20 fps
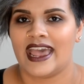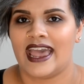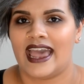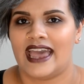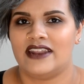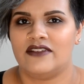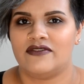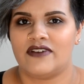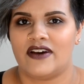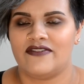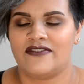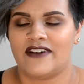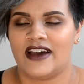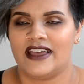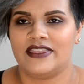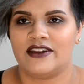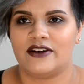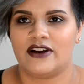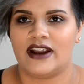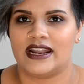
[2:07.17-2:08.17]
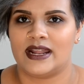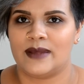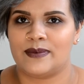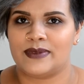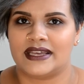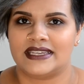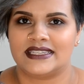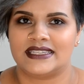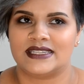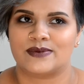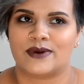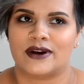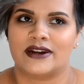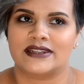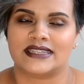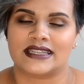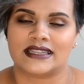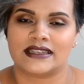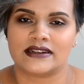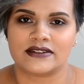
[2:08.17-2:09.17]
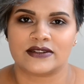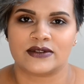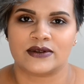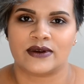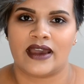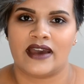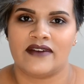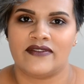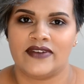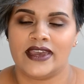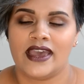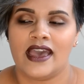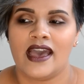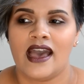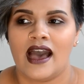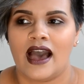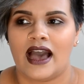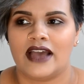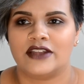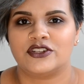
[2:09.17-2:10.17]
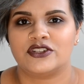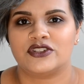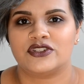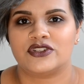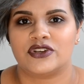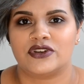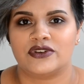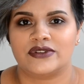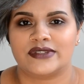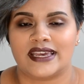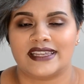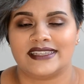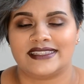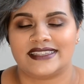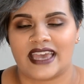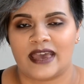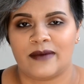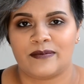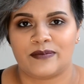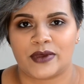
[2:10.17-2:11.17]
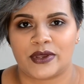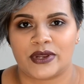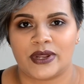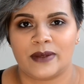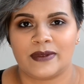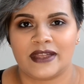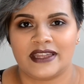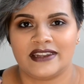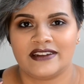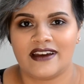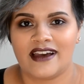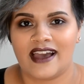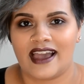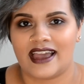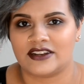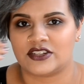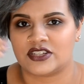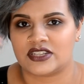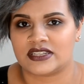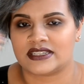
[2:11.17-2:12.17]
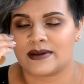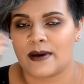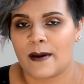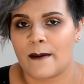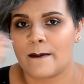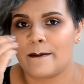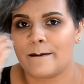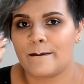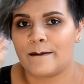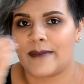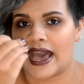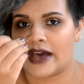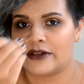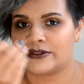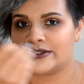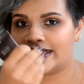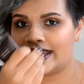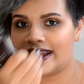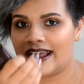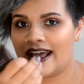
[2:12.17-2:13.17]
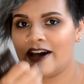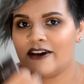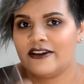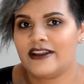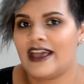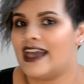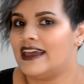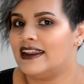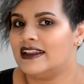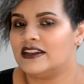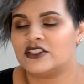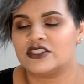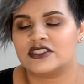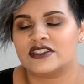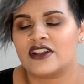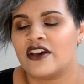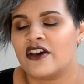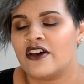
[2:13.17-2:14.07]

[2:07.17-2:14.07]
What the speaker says: And if I find there are any places where it's a little too heavy, I just use a damp beauty blender and just bounce it out, and it just,